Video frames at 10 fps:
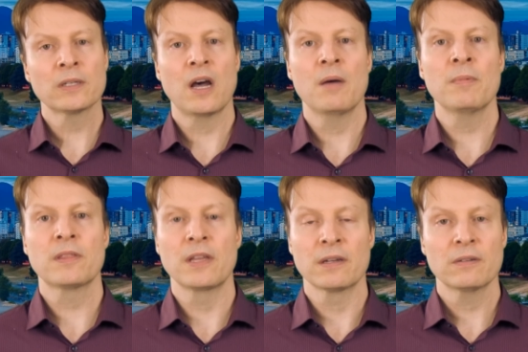common
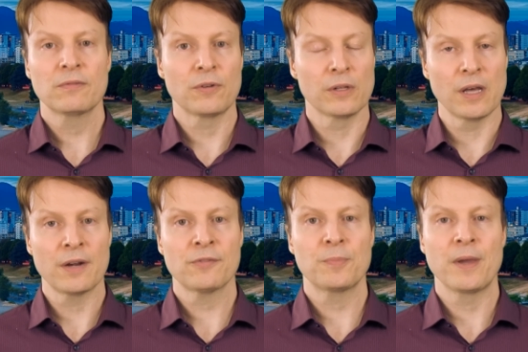thing for a lot
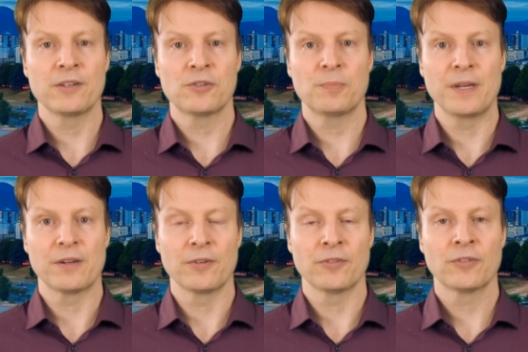of Spanish
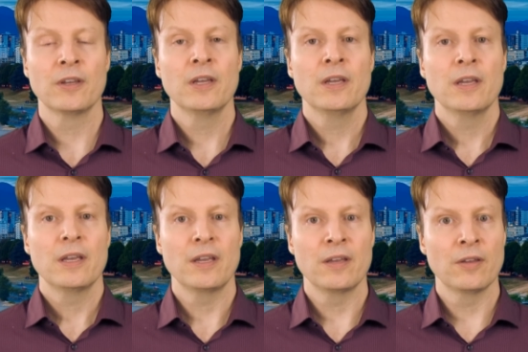speakers
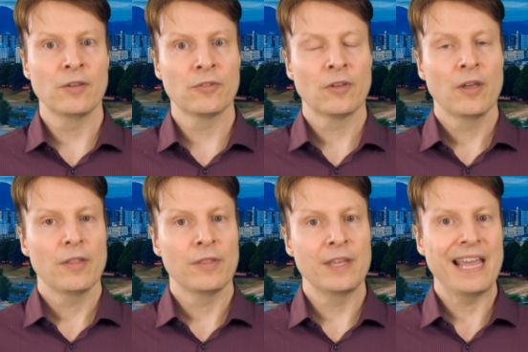is
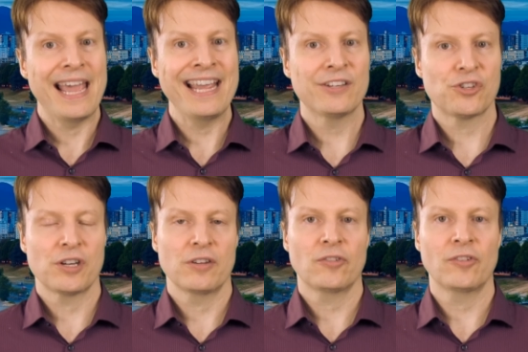the H
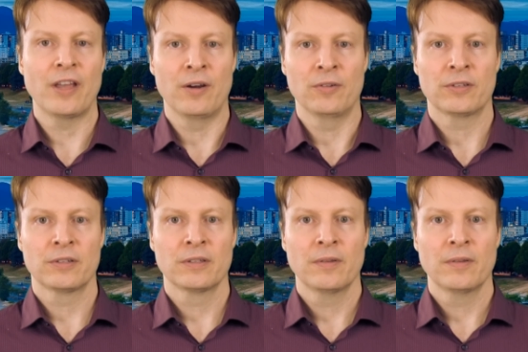sound.